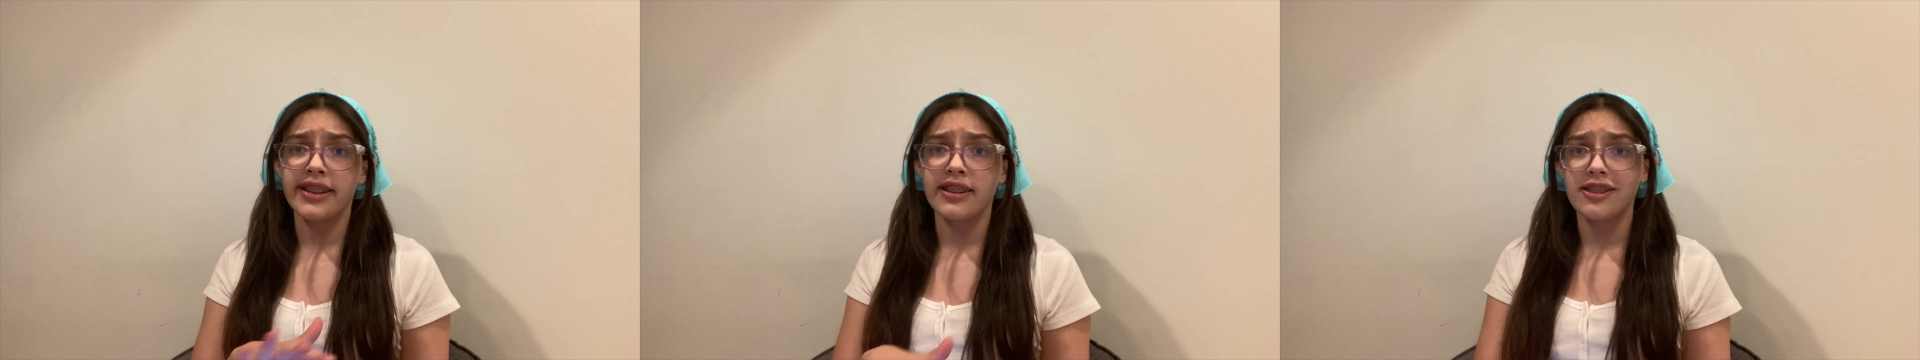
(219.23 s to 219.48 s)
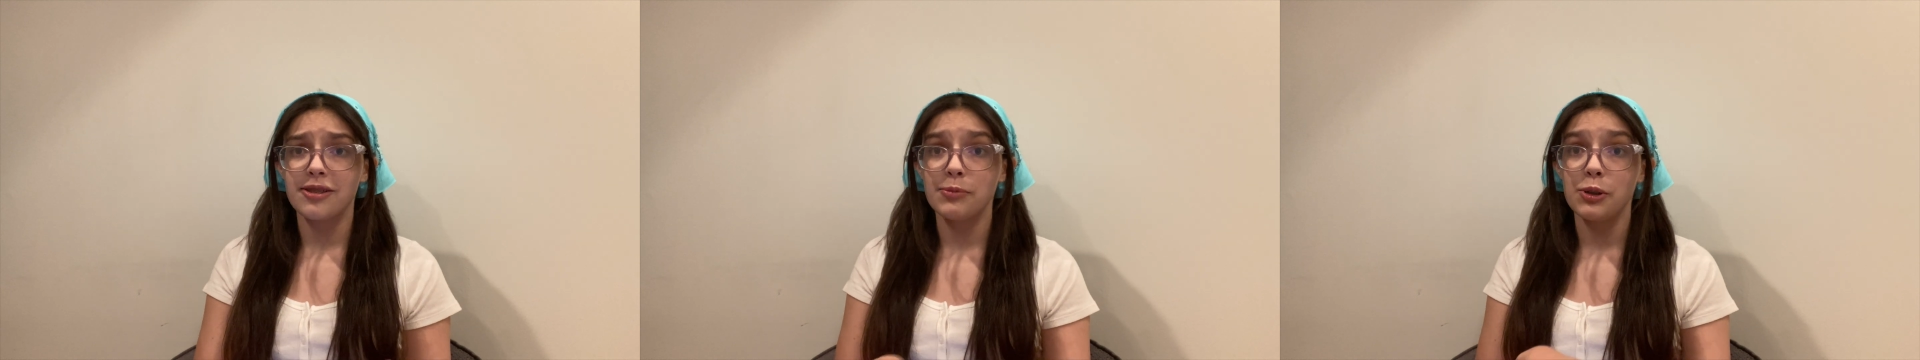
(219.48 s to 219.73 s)
and
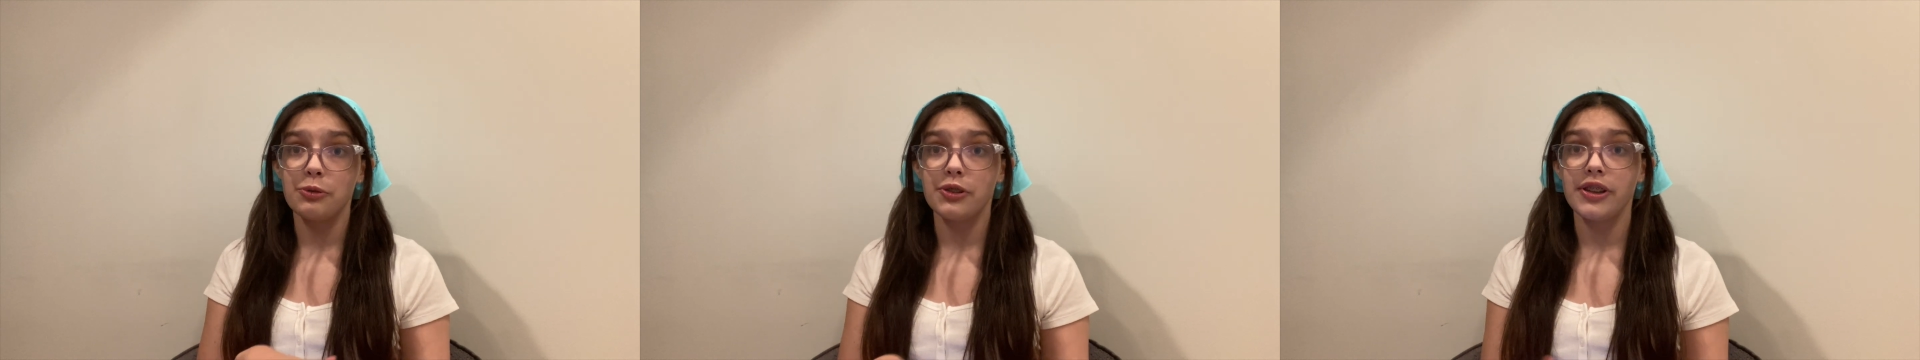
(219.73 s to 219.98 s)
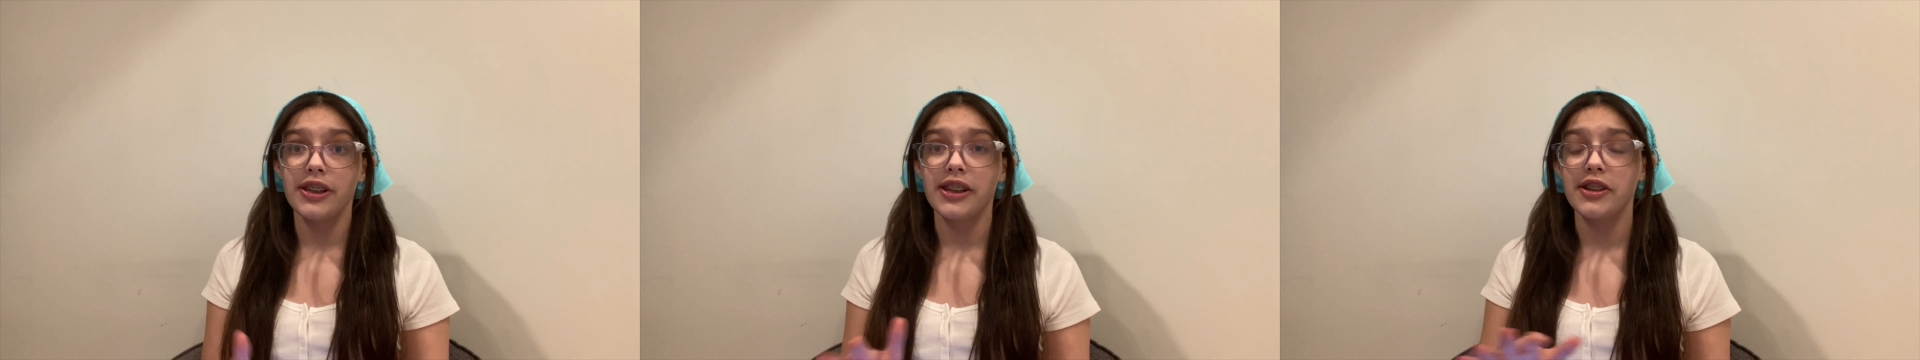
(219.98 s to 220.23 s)

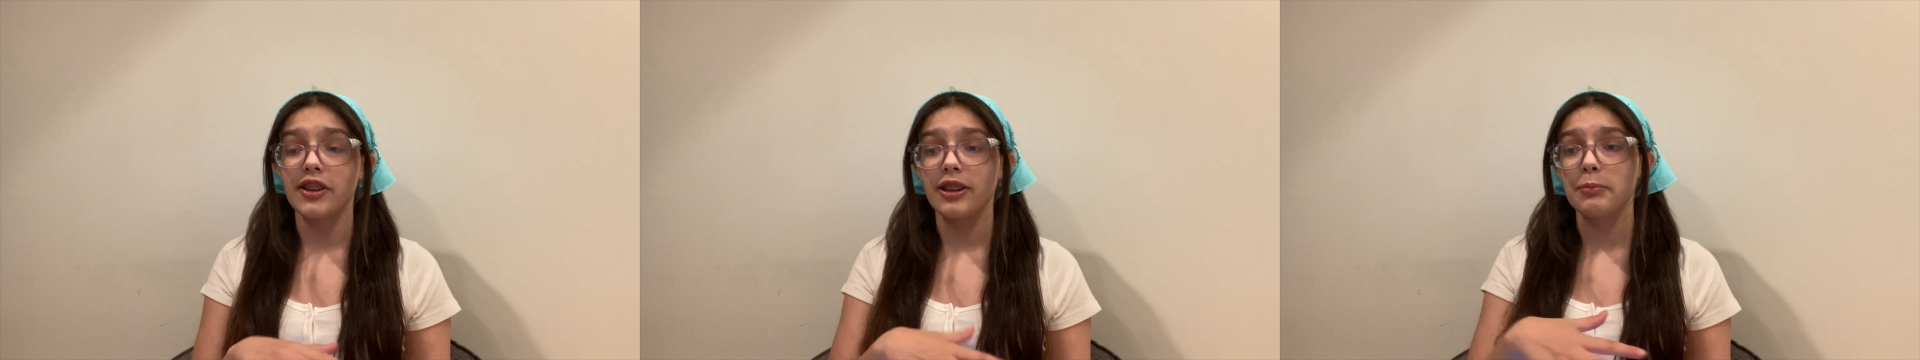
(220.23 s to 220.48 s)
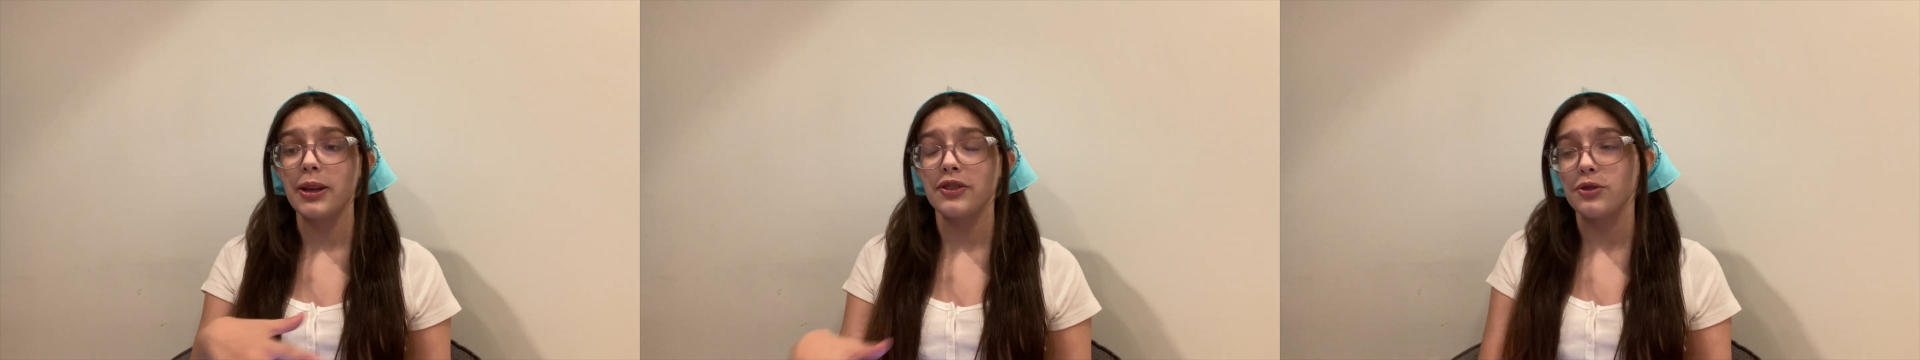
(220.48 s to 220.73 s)
smoothly and
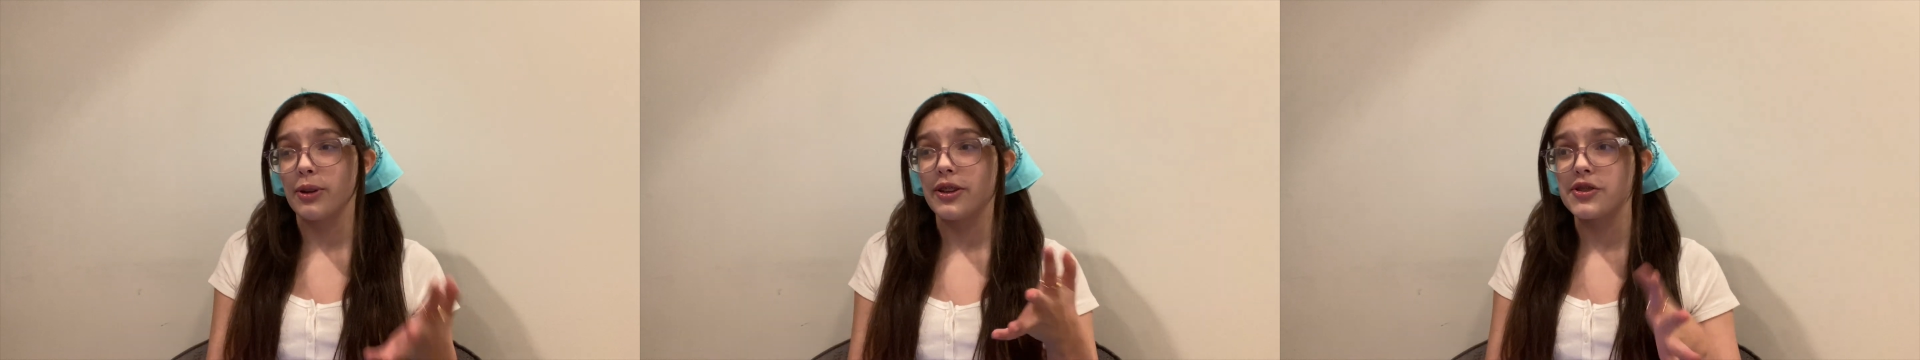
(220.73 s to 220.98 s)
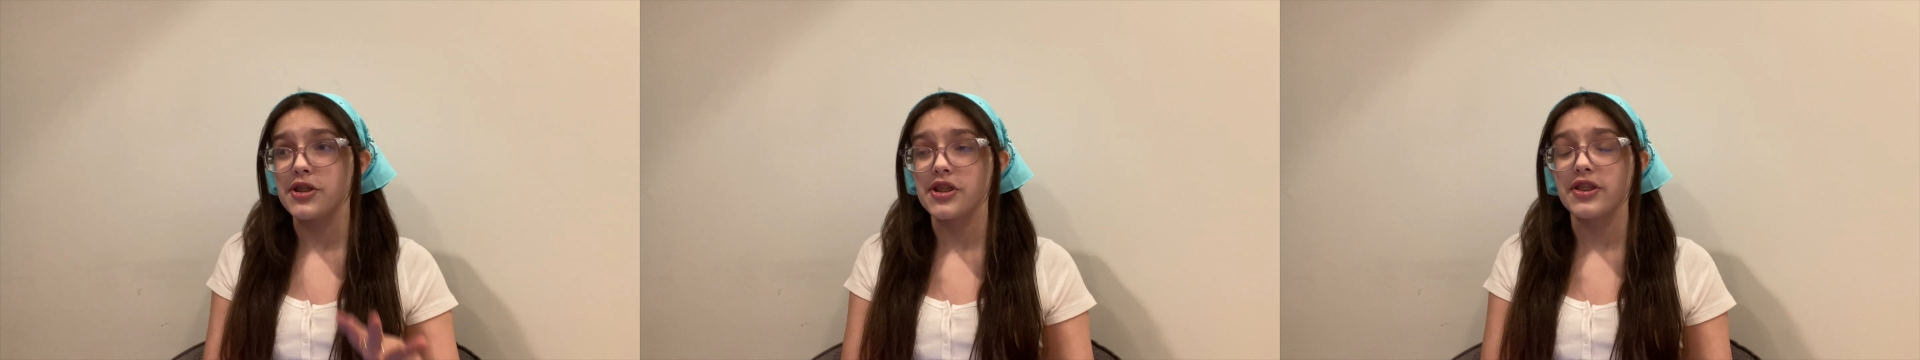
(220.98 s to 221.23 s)
just makes
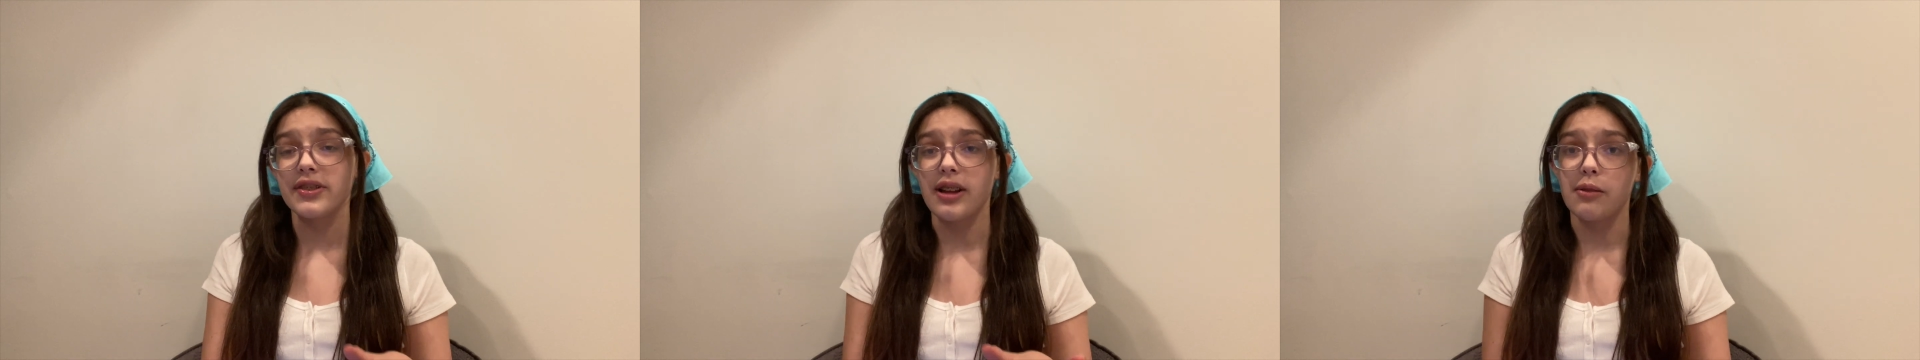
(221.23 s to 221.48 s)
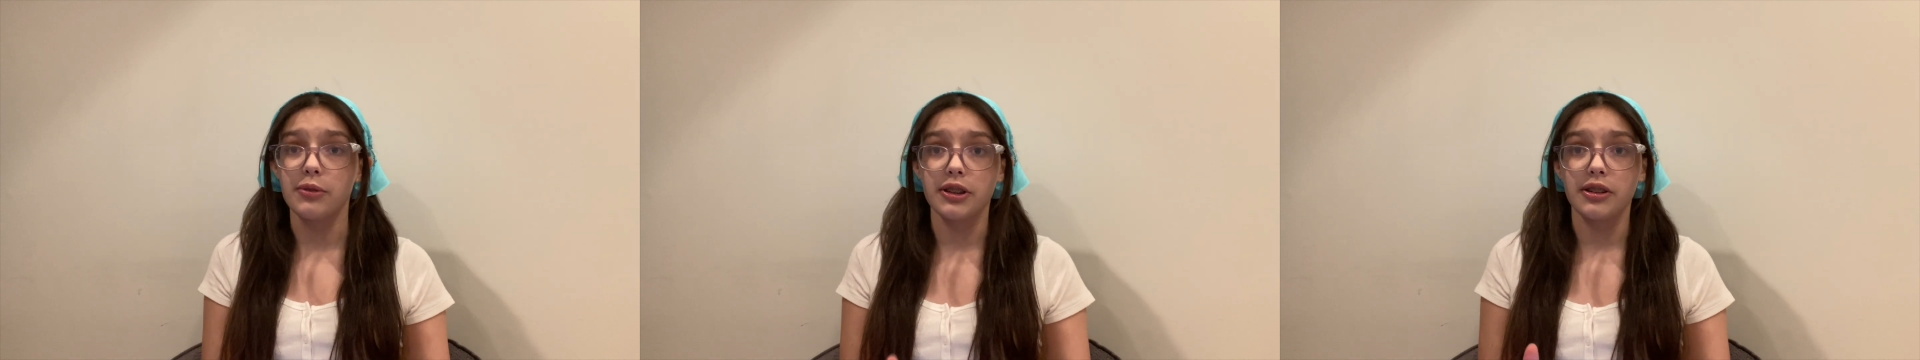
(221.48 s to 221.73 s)
transitions
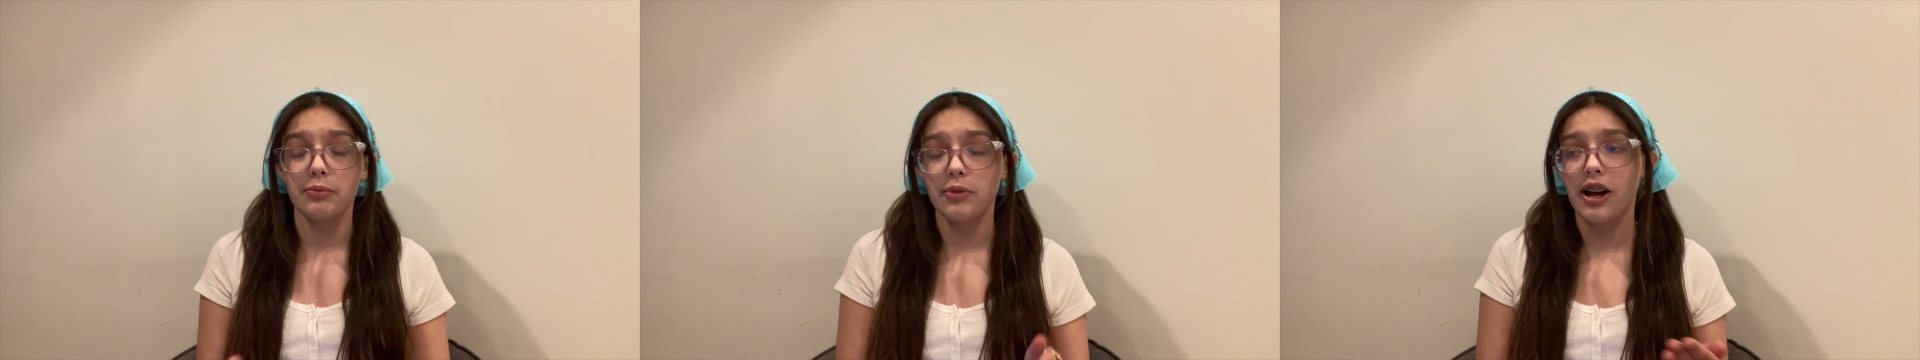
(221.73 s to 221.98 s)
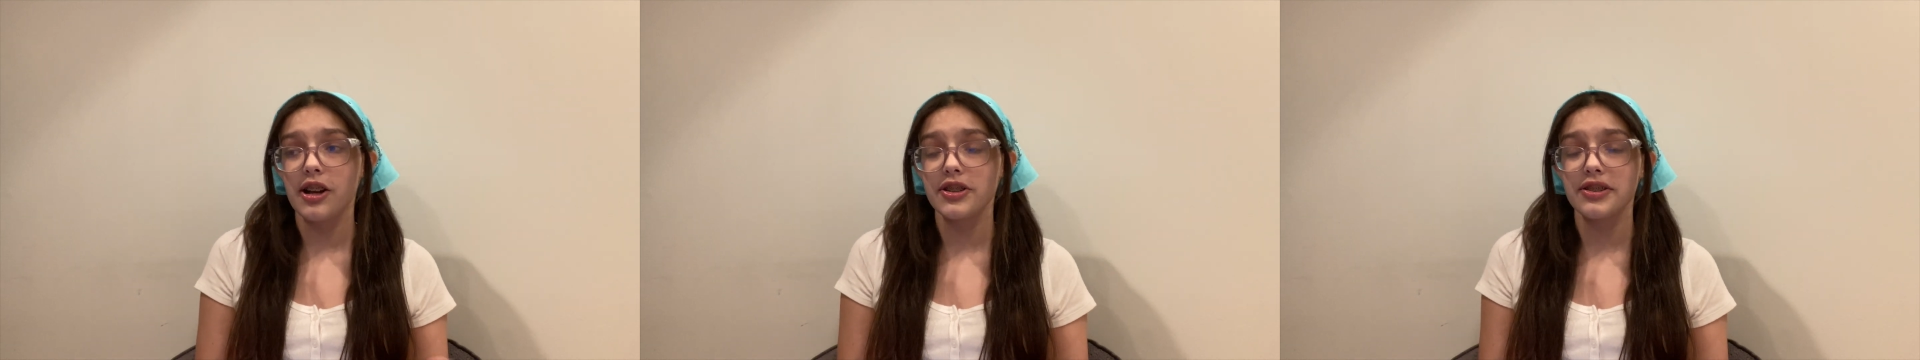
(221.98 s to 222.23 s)
not really
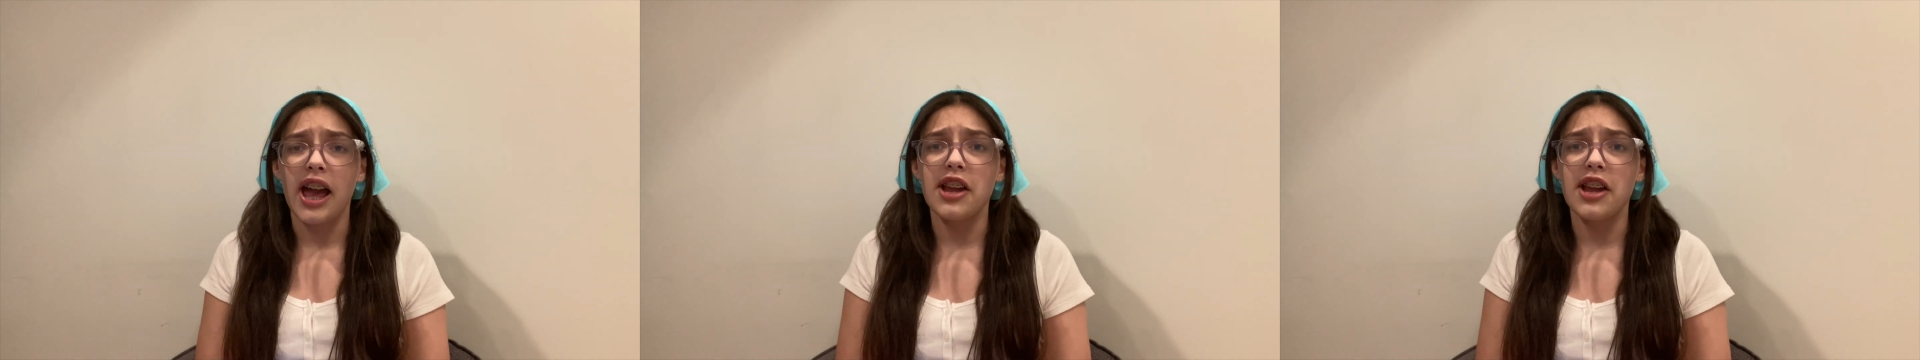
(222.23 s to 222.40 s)
rushed